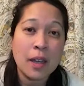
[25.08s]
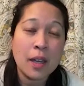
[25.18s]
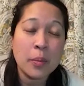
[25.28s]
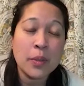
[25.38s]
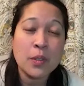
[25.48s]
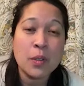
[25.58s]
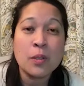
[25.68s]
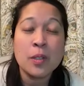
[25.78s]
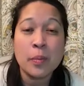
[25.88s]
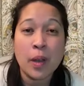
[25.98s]

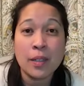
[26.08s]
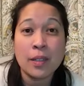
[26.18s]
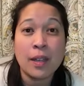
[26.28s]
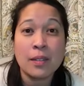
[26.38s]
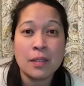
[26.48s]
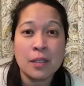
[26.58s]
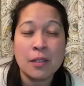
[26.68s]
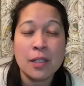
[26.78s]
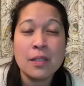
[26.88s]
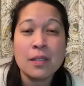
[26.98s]
Episode and podcast
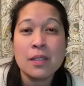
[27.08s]
series